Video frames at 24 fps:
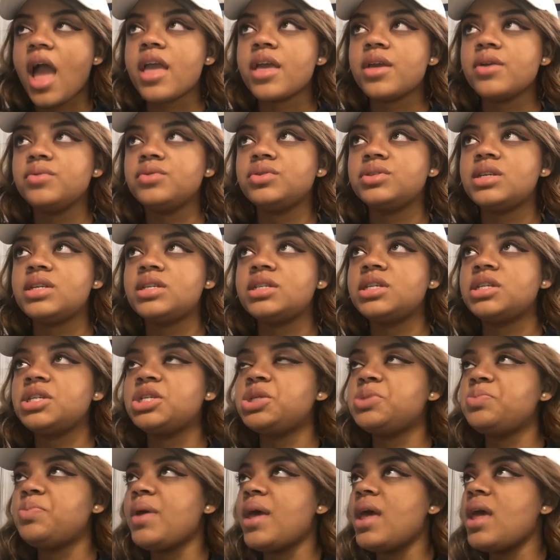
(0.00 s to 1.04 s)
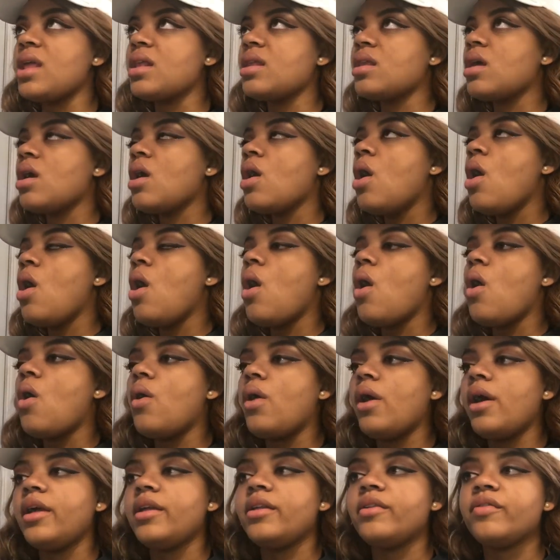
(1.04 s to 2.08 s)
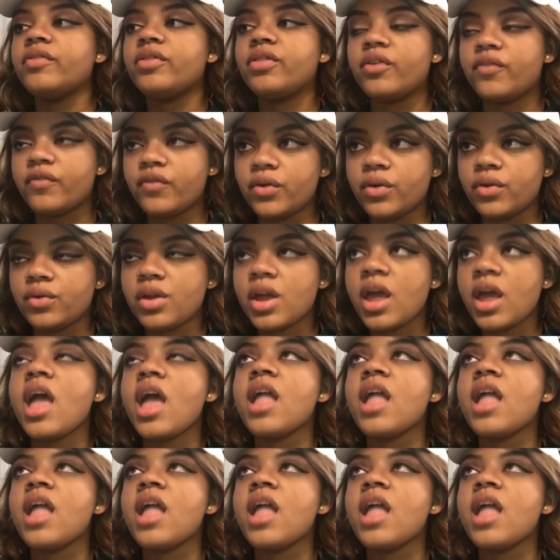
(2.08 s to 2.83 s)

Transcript: used it to spend on the food.